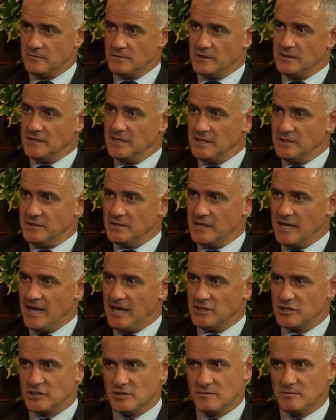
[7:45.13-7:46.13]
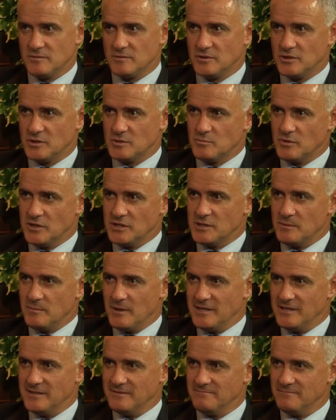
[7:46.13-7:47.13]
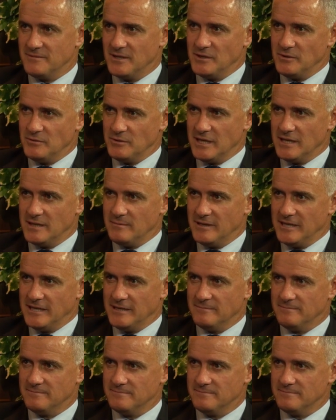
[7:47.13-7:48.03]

that need the cash. Just press the button and you'll get the money.